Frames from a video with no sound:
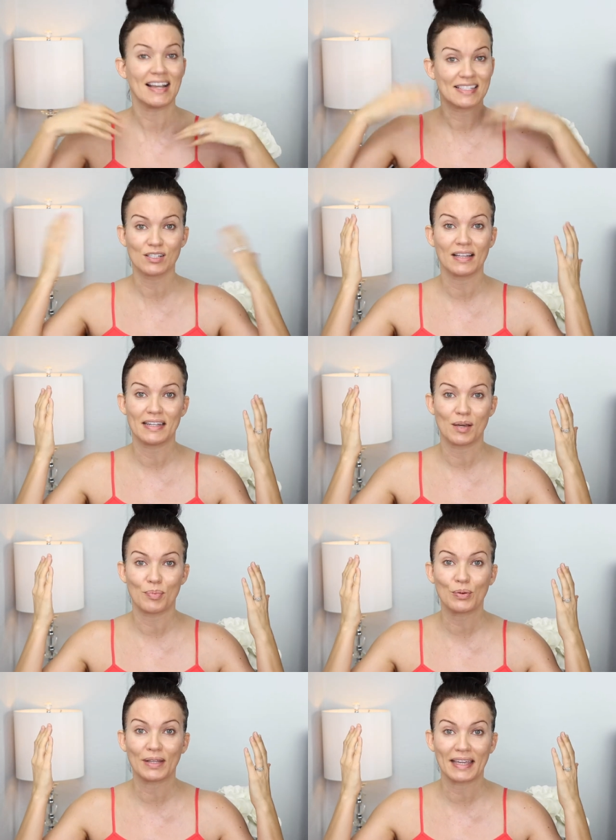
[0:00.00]
I still end up
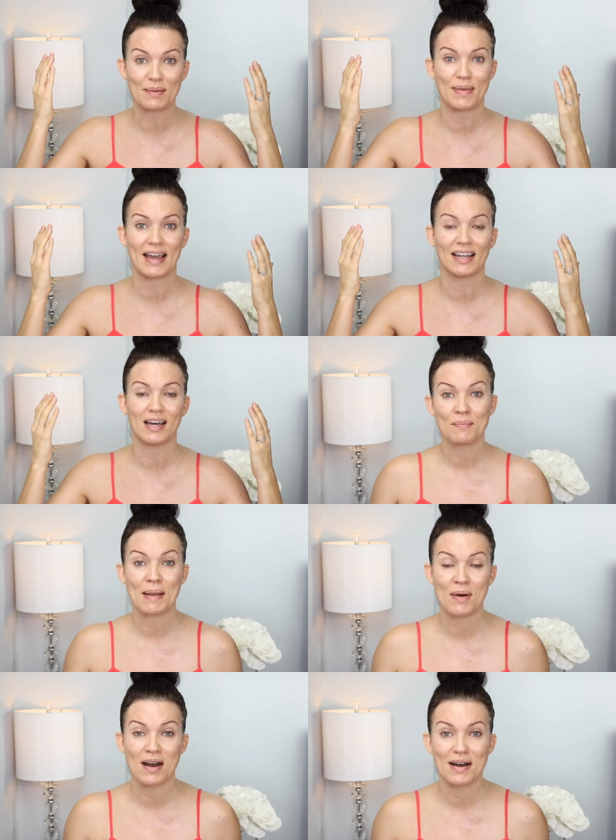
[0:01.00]
pulling it back up. My
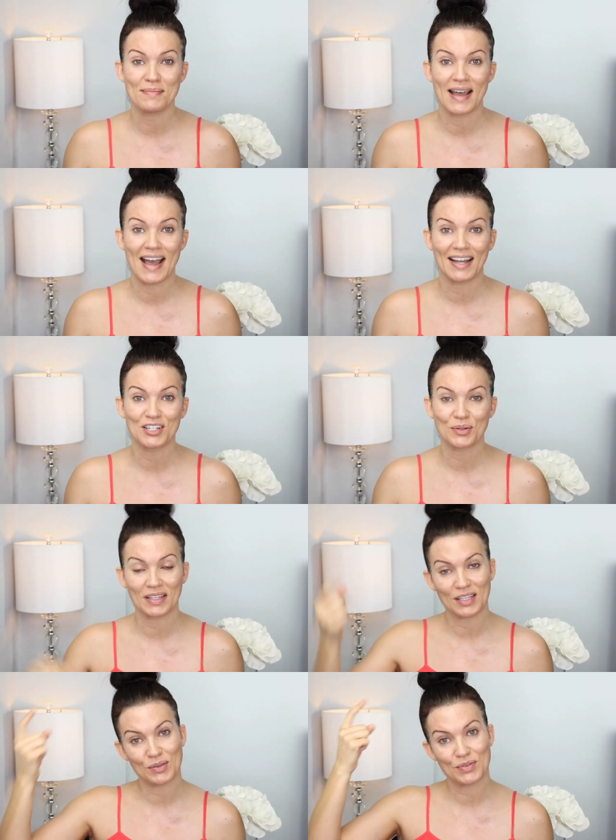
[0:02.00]
mom
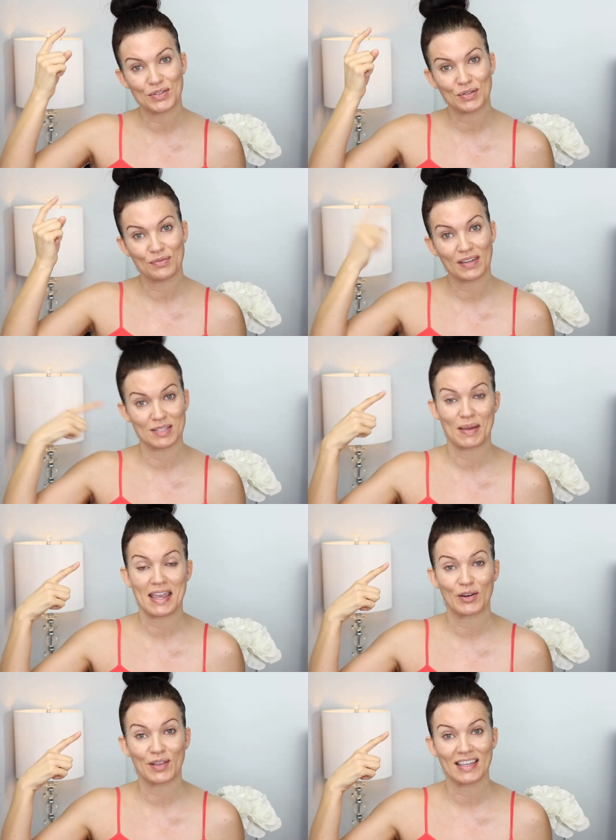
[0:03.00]
actually used to fix my
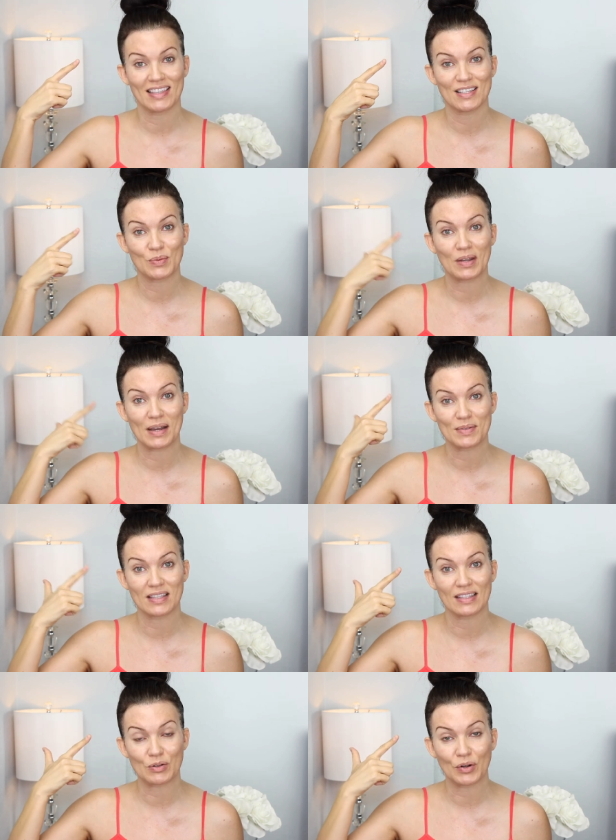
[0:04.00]
hair like this when I was a
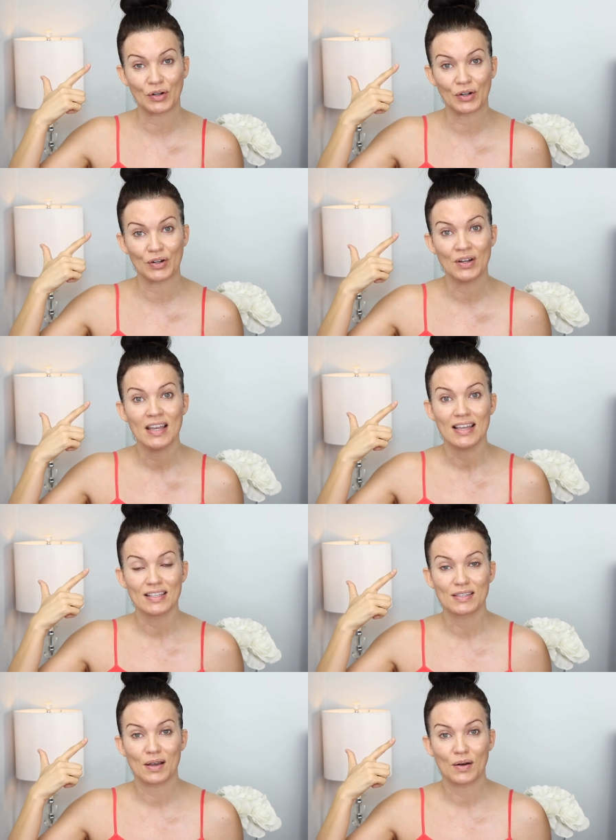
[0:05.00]
little girl.
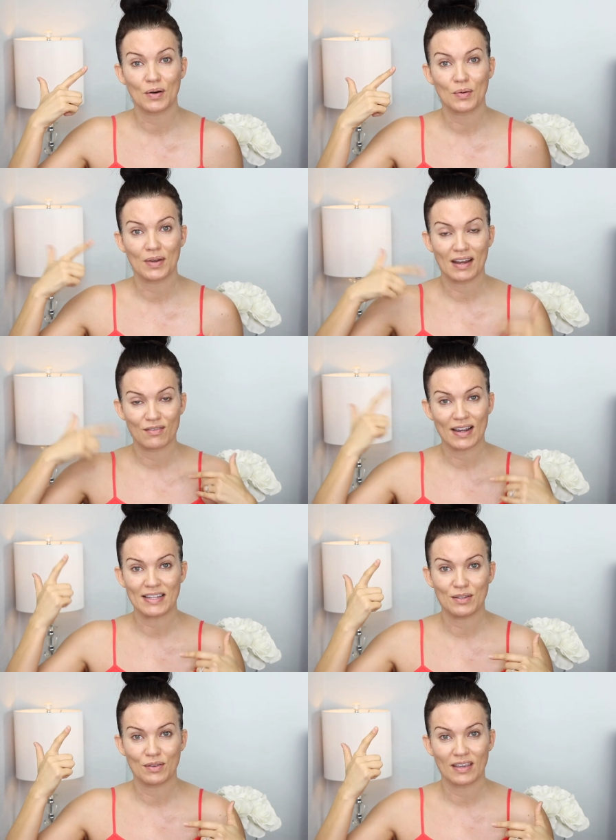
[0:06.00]
So whenever I
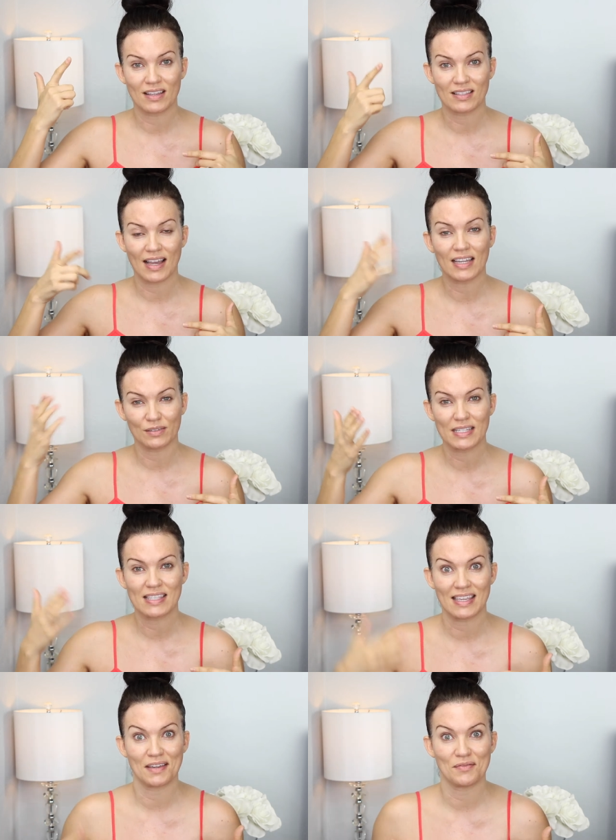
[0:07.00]
do this, I always
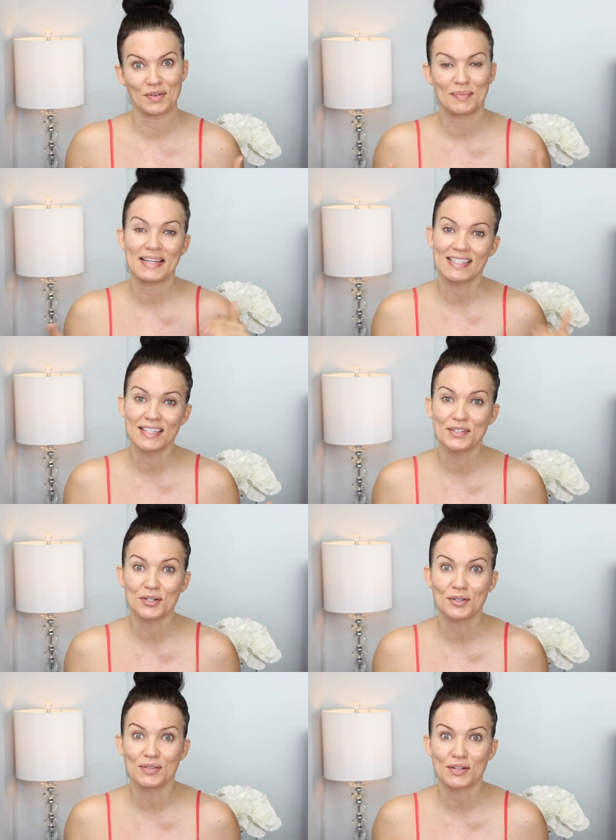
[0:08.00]
think of when my sister
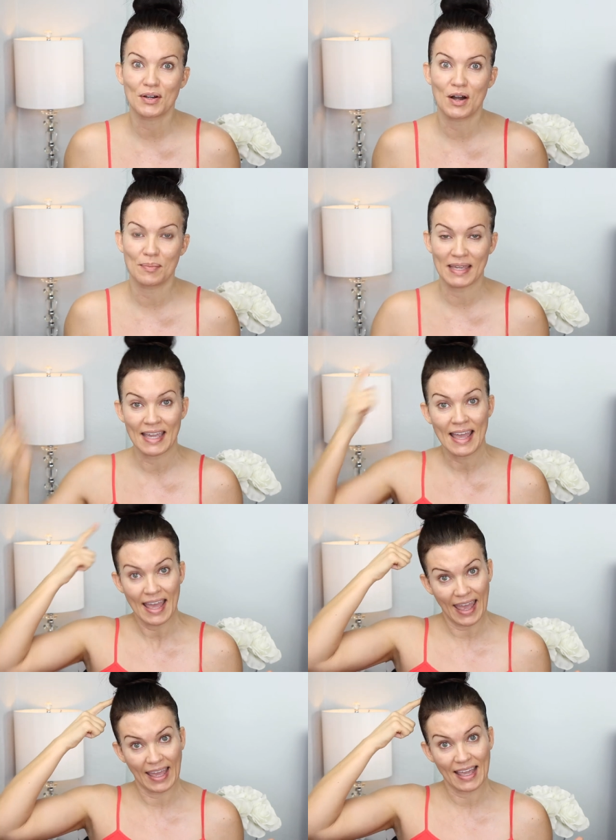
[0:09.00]
used to call me
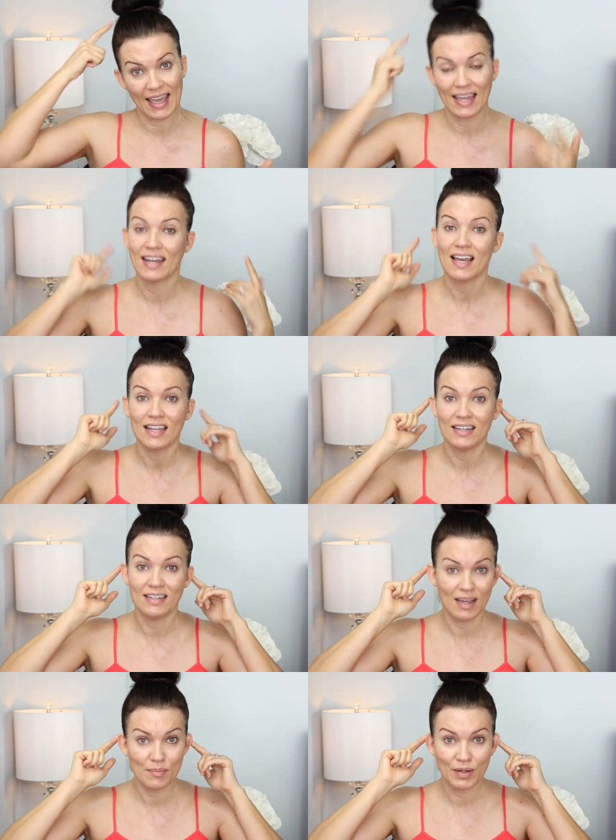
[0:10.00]
egghead,
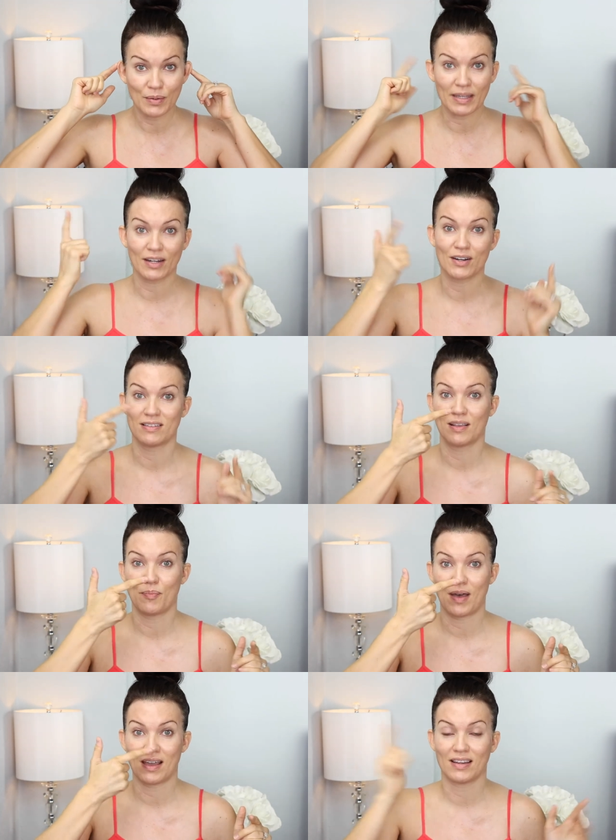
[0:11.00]
Dumbo ears,
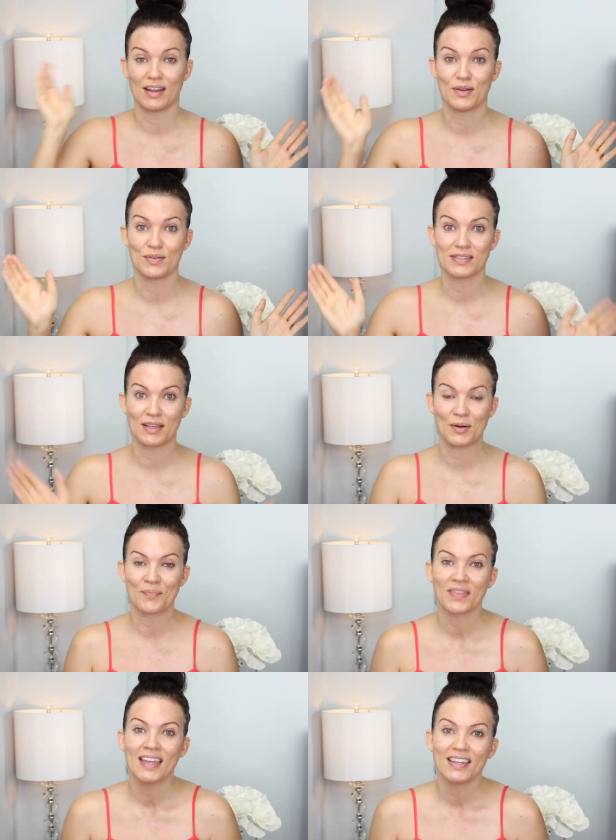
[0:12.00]
pug nose. So
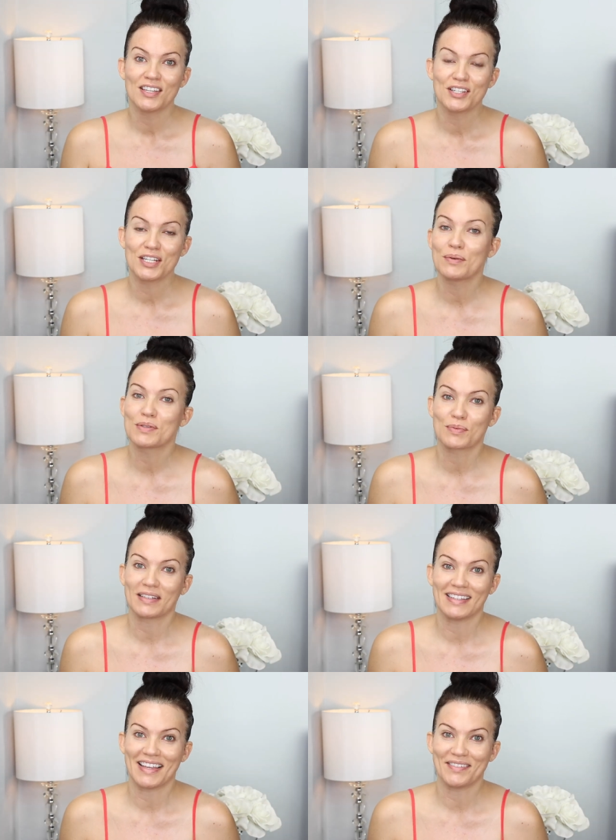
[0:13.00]
she was
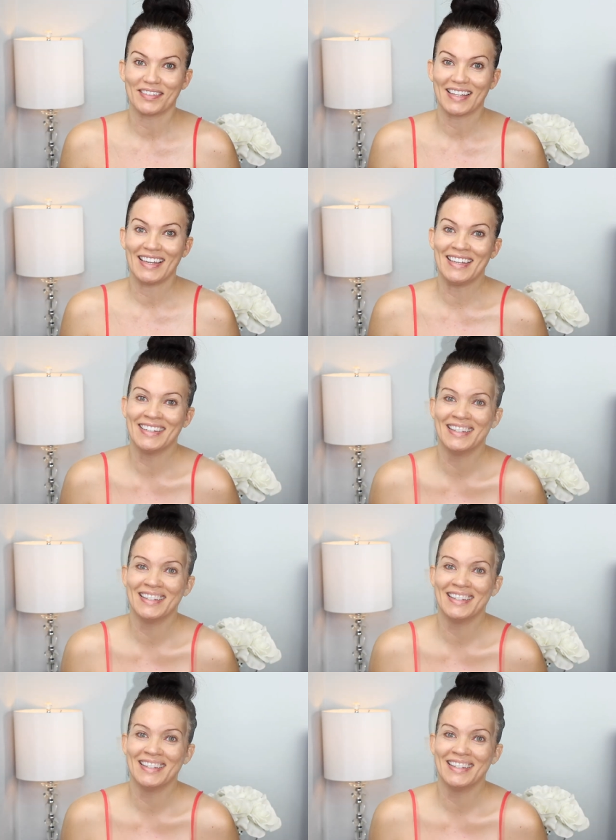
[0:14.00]
really lovely.